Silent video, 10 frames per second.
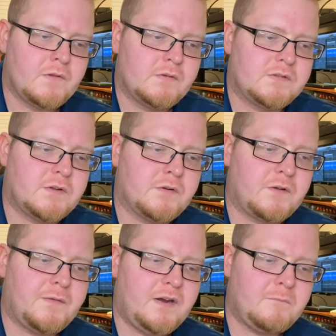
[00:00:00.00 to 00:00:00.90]
So
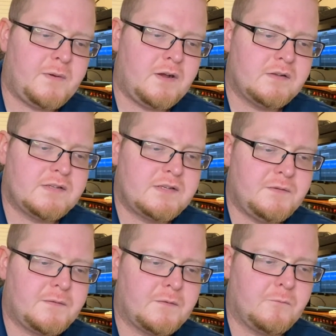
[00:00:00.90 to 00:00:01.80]
covalent bonds
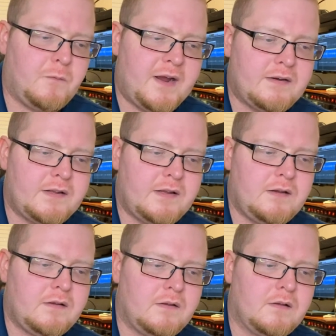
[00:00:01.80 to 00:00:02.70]
differ
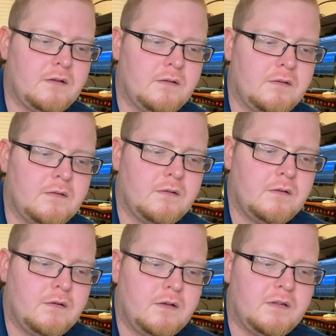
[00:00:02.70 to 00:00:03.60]
widely
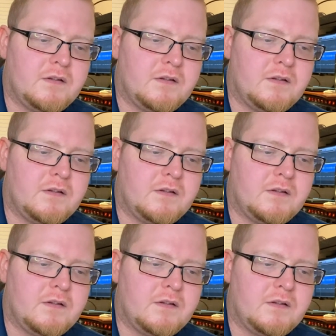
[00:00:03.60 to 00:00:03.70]
and the